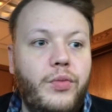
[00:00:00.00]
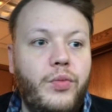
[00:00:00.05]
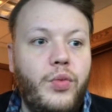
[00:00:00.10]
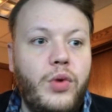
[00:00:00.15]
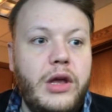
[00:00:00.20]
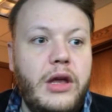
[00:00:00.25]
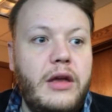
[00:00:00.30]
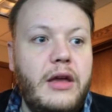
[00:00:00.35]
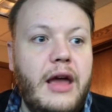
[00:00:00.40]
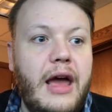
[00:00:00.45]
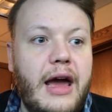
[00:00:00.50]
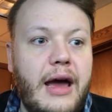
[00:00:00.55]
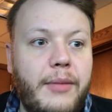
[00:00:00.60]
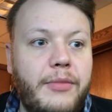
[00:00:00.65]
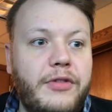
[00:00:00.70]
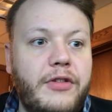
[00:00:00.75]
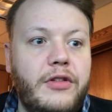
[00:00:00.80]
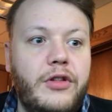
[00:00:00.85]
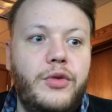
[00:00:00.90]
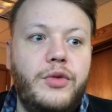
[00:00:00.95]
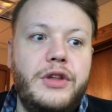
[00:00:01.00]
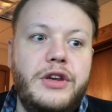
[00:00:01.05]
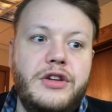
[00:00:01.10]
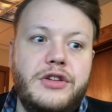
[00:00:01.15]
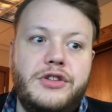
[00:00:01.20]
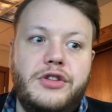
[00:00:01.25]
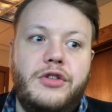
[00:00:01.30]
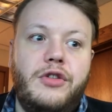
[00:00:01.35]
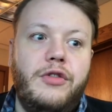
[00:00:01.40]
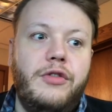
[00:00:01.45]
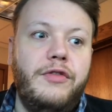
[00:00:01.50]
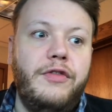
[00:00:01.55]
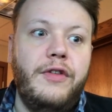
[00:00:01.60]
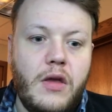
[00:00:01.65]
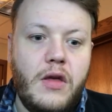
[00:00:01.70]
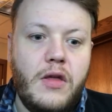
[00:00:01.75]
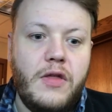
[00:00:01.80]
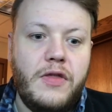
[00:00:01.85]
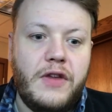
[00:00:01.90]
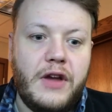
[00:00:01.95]
We absolutely deserve
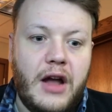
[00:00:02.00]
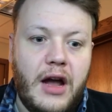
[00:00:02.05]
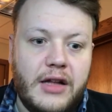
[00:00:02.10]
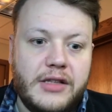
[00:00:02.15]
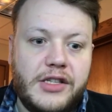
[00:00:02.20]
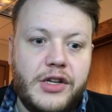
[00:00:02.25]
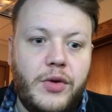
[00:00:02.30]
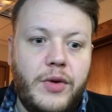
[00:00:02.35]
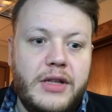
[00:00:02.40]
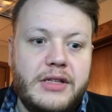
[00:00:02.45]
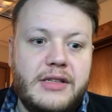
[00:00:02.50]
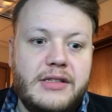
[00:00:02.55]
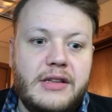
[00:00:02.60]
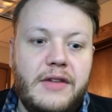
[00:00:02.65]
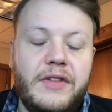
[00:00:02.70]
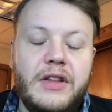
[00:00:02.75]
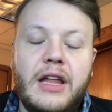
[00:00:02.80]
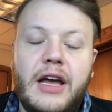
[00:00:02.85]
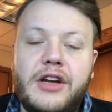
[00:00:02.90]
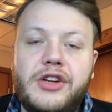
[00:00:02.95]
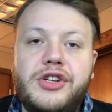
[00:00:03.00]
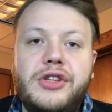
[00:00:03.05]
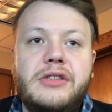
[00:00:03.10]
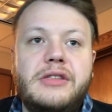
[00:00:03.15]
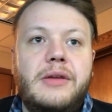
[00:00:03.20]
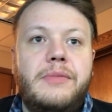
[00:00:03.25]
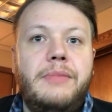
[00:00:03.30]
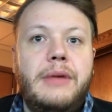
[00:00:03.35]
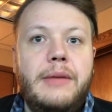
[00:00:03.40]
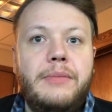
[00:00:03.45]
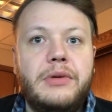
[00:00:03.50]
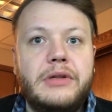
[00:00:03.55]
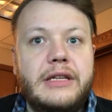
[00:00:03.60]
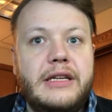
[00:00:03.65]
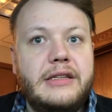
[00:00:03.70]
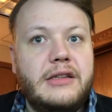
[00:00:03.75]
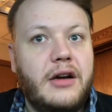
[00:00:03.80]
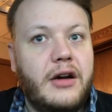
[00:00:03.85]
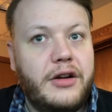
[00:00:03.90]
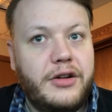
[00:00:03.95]
the consequences of elections, and people
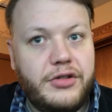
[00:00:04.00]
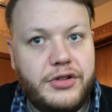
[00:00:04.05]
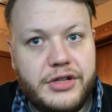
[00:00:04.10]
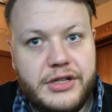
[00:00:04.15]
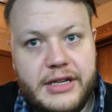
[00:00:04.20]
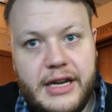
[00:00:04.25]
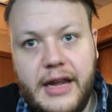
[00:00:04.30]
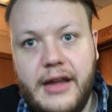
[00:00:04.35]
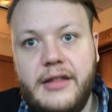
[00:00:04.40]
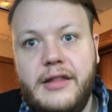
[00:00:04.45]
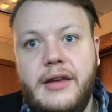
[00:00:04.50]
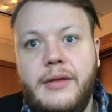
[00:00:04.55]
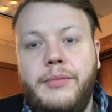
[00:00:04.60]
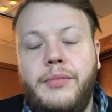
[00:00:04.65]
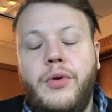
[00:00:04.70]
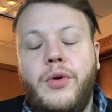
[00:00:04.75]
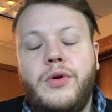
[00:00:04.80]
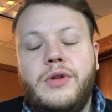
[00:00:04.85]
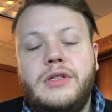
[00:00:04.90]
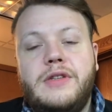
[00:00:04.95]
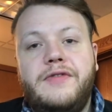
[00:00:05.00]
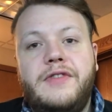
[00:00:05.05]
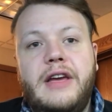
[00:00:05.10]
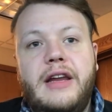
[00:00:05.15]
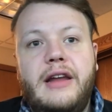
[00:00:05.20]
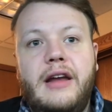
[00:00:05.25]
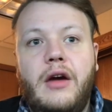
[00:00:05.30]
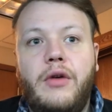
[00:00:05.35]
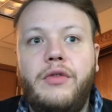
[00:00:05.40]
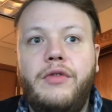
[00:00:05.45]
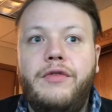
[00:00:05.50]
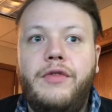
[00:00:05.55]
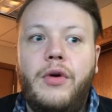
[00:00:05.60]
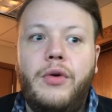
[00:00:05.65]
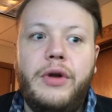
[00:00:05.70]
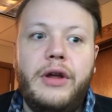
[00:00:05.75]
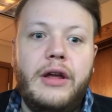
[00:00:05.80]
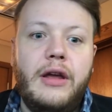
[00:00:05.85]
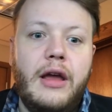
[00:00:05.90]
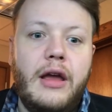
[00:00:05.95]
need to understand the importance of getting out and
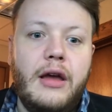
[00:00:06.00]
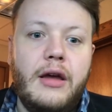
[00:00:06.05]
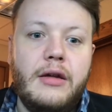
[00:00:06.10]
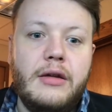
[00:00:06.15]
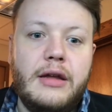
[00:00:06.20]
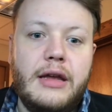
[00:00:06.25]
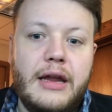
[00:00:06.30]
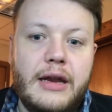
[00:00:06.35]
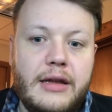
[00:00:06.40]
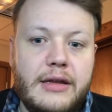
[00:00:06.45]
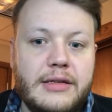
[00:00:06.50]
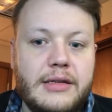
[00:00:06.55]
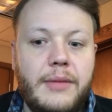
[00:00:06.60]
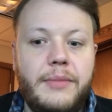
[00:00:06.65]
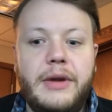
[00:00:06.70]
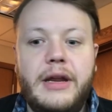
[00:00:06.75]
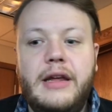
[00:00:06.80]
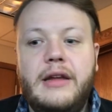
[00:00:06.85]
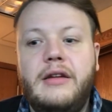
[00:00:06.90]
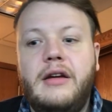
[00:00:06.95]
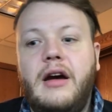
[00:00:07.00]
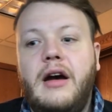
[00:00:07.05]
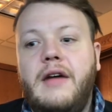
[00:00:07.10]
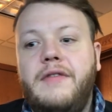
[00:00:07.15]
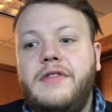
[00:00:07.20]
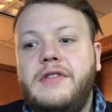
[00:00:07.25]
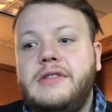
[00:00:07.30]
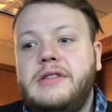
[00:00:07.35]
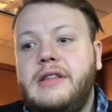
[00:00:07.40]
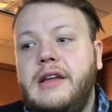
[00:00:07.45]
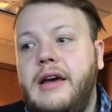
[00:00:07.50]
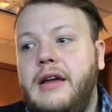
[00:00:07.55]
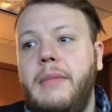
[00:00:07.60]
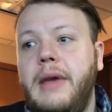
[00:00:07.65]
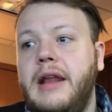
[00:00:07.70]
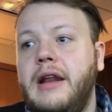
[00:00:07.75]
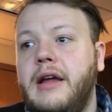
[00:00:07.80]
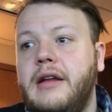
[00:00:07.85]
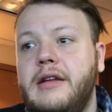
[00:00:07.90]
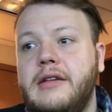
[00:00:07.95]
voting and getting somebody into office that
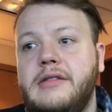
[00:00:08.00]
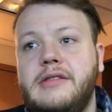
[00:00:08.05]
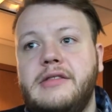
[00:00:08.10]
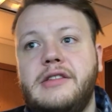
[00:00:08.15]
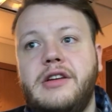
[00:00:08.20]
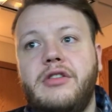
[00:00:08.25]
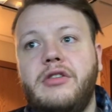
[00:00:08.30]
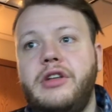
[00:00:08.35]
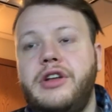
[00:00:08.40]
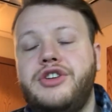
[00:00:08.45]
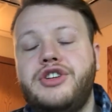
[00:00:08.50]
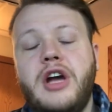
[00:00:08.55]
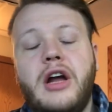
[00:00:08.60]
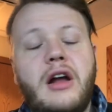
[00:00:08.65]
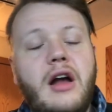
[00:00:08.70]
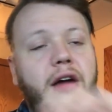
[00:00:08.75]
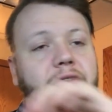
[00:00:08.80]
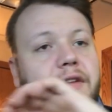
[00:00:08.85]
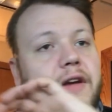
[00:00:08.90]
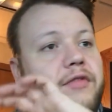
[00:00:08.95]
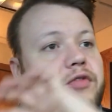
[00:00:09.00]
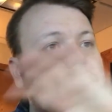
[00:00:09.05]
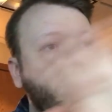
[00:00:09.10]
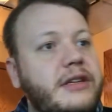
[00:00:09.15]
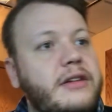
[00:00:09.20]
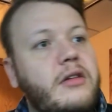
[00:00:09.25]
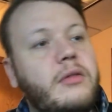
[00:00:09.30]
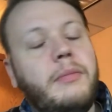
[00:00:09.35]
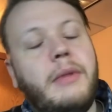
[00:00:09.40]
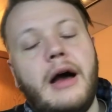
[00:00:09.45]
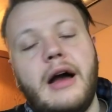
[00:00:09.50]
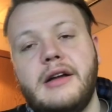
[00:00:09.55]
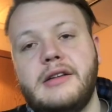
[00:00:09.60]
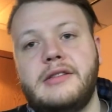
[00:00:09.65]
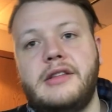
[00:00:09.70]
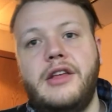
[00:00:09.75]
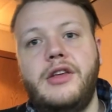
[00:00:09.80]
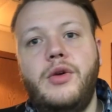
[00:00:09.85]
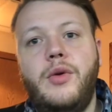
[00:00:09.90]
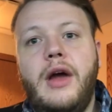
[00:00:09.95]
may not necessarily check off every single box
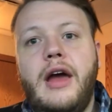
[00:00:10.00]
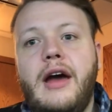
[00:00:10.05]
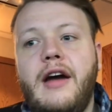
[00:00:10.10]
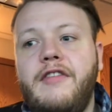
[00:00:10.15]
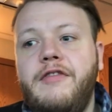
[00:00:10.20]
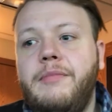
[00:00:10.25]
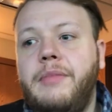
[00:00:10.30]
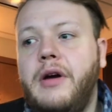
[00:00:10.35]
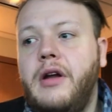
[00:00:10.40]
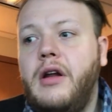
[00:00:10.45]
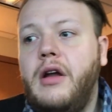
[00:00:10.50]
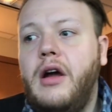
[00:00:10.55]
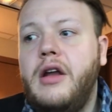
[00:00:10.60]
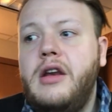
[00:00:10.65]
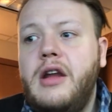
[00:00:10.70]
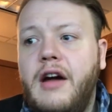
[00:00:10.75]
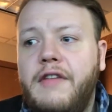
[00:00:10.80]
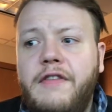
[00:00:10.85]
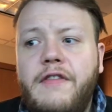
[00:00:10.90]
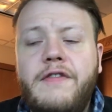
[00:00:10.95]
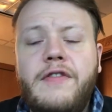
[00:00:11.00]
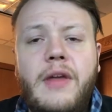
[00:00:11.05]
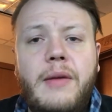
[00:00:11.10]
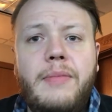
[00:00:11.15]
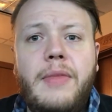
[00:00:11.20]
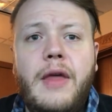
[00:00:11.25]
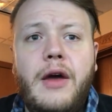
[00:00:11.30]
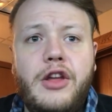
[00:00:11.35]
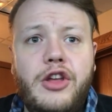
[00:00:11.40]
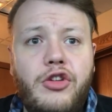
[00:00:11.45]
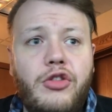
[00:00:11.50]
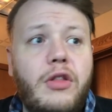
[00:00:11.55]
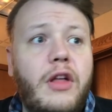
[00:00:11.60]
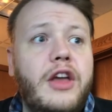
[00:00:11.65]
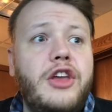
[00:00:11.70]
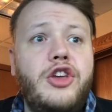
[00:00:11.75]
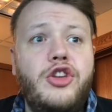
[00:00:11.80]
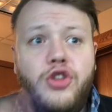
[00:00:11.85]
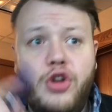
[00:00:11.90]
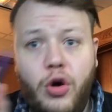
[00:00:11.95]
that you have, but enough of them that you're
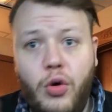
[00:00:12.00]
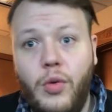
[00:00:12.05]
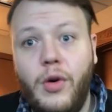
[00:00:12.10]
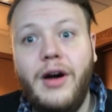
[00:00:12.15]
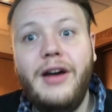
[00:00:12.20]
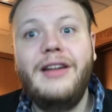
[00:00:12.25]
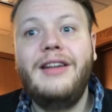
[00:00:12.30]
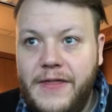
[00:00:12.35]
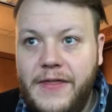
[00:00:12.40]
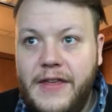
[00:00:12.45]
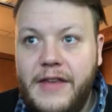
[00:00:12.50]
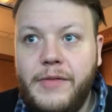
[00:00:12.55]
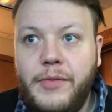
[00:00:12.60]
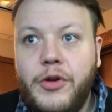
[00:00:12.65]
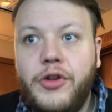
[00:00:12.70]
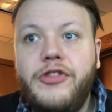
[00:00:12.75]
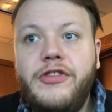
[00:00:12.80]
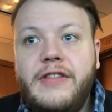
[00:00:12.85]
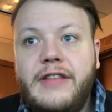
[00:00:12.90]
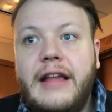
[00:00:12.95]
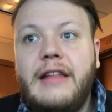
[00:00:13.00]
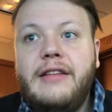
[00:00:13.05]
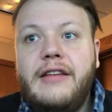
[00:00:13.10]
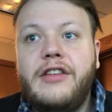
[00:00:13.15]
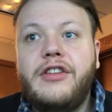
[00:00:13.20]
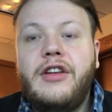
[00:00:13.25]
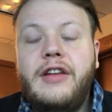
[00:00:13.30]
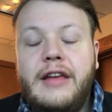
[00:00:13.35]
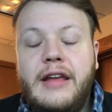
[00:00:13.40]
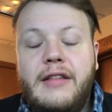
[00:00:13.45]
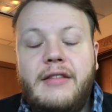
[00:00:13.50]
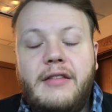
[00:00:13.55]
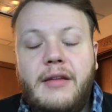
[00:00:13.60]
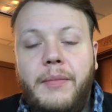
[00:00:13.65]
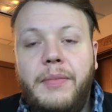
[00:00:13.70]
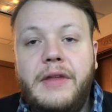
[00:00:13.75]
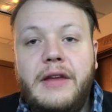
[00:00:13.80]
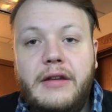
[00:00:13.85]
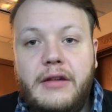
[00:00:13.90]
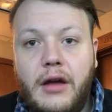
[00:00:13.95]
like, you know what, this person's at least going to get
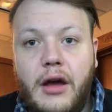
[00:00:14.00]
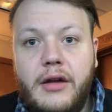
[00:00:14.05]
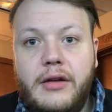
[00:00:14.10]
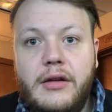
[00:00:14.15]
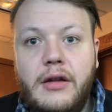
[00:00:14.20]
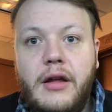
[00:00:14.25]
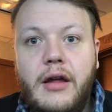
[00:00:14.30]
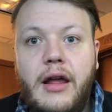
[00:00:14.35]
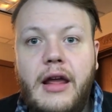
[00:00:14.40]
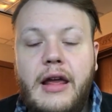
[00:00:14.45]
something done.